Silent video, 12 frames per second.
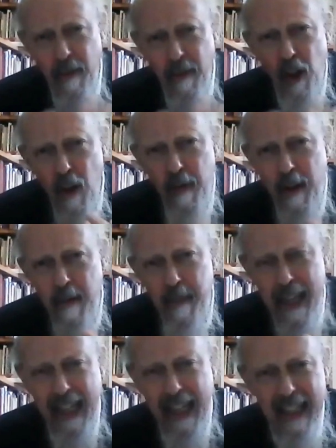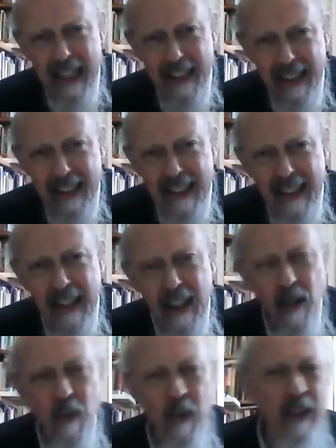the human being,
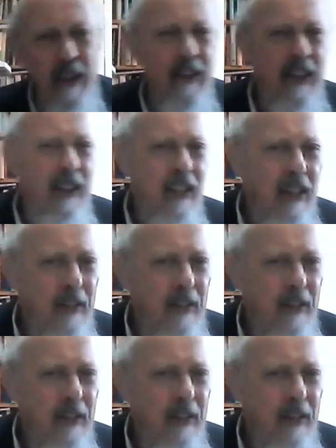whether in the